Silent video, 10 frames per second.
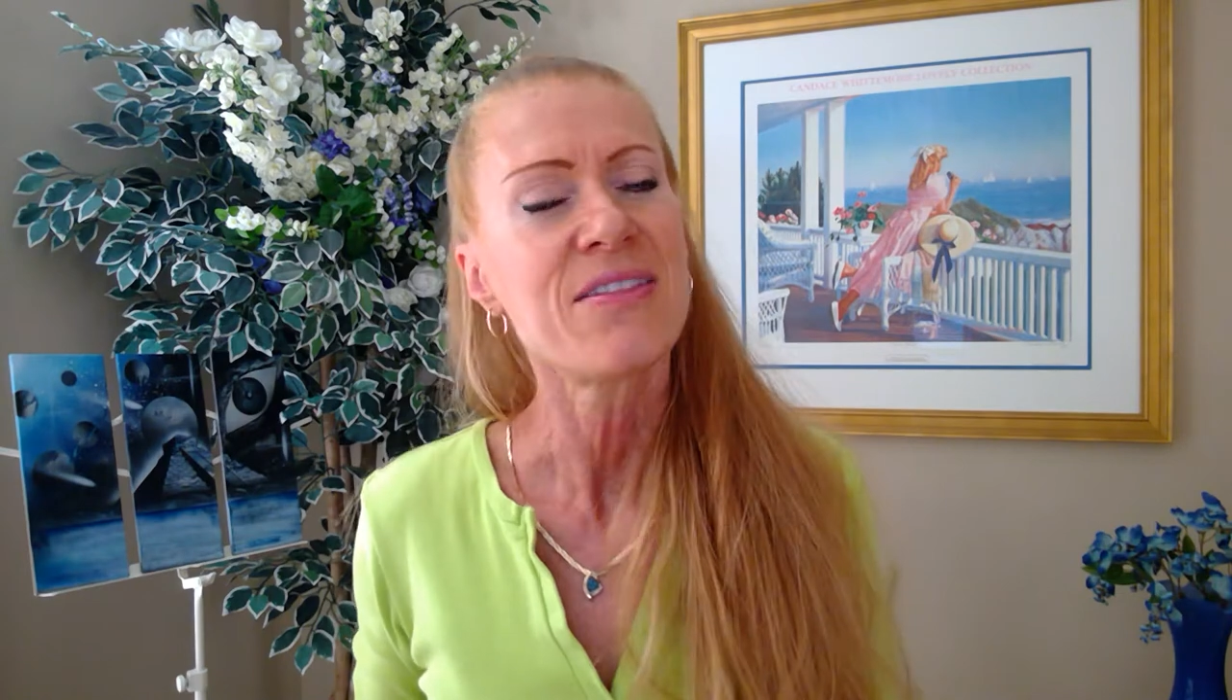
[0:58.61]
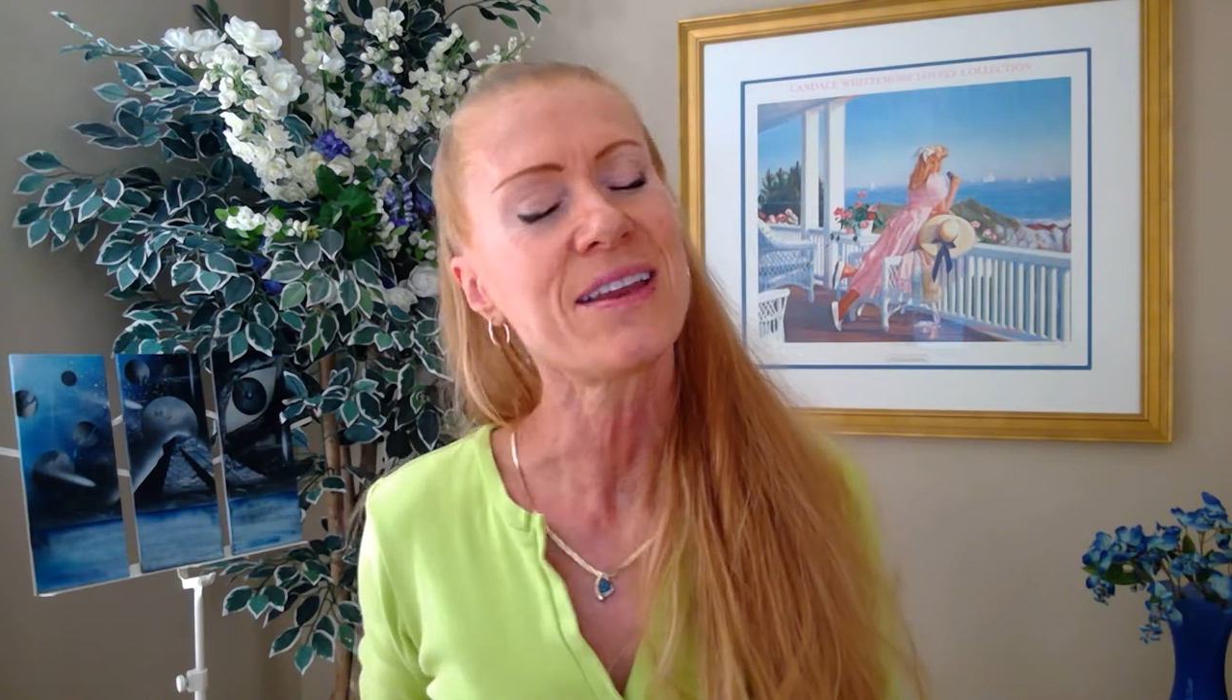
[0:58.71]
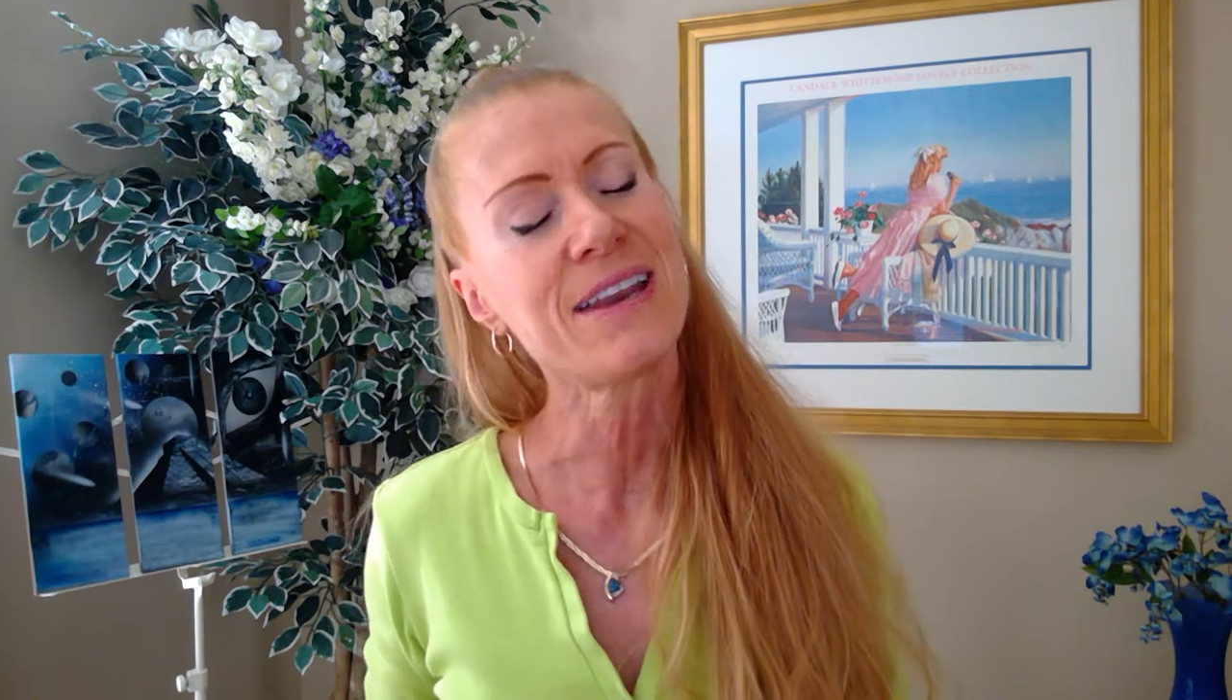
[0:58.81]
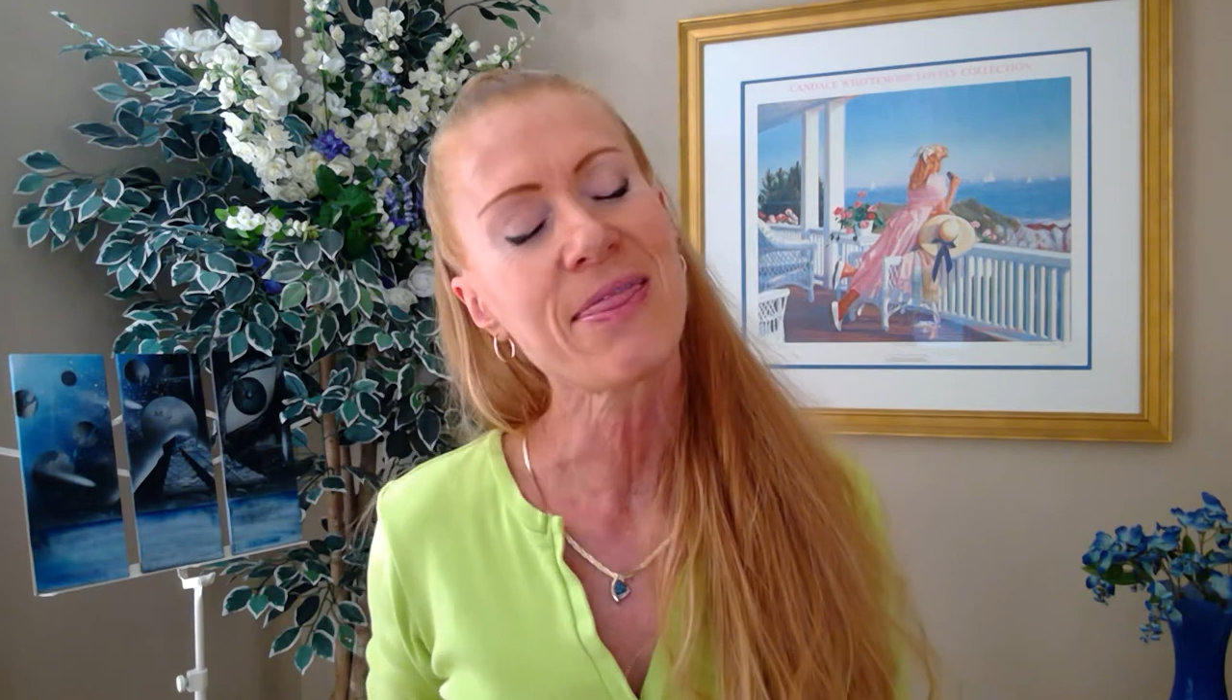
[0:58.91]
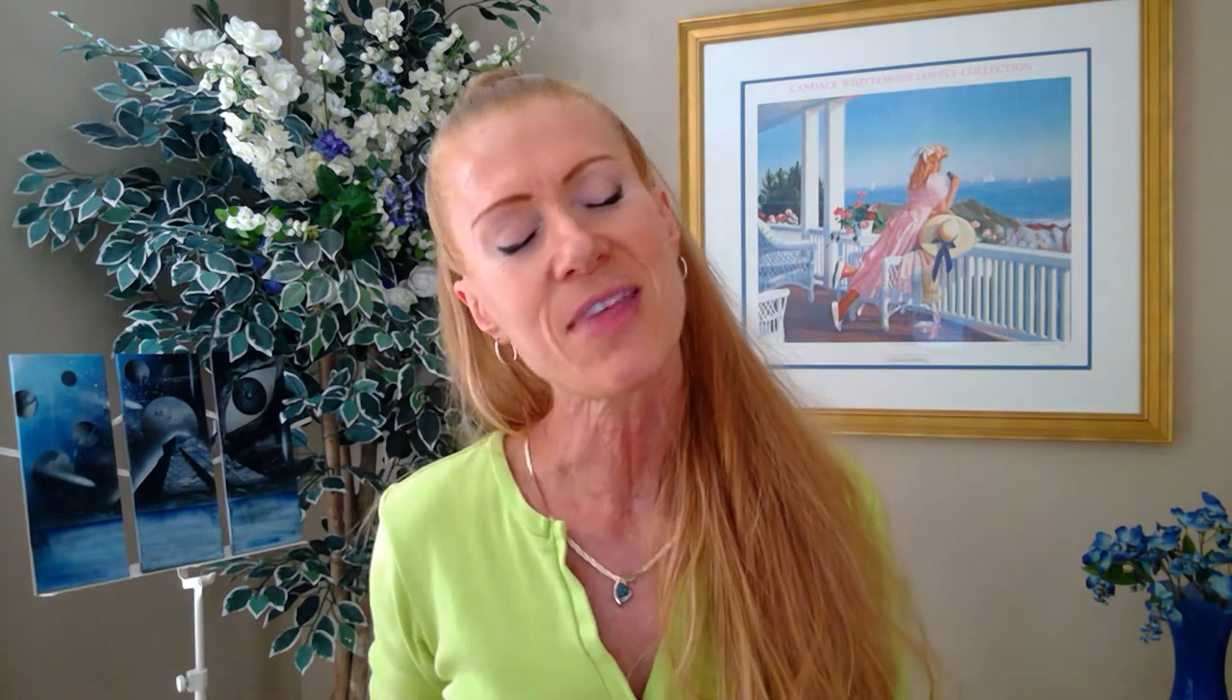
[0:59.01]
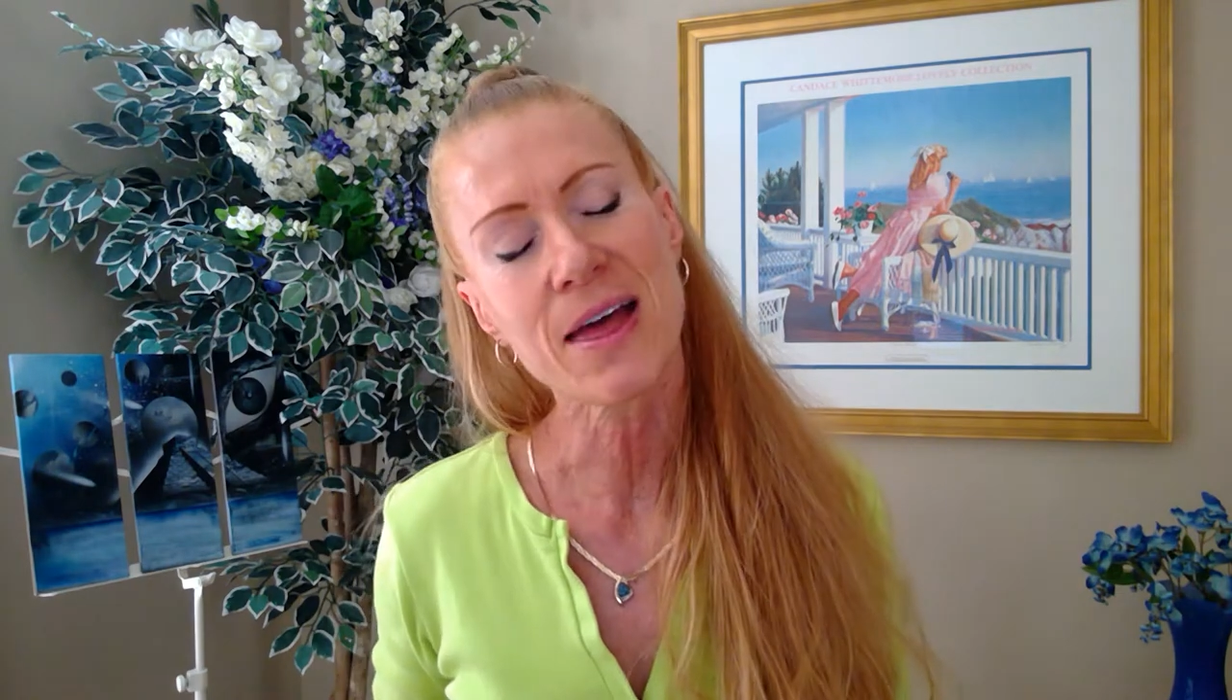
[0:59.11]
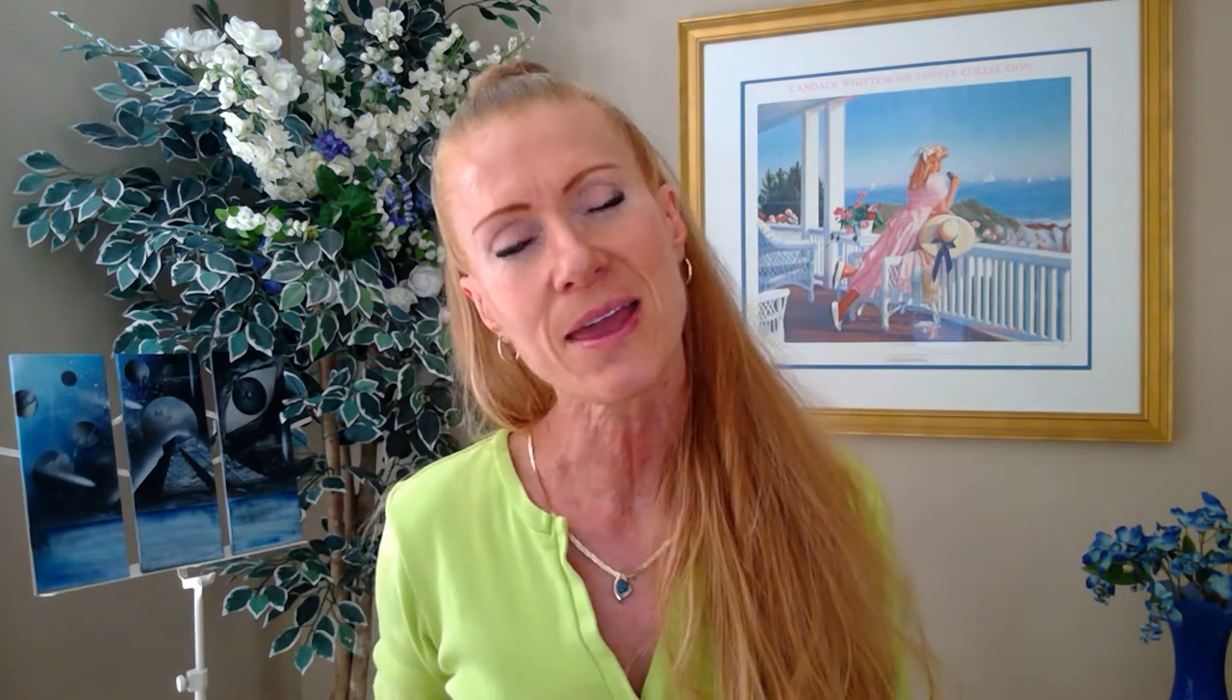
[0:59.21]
than the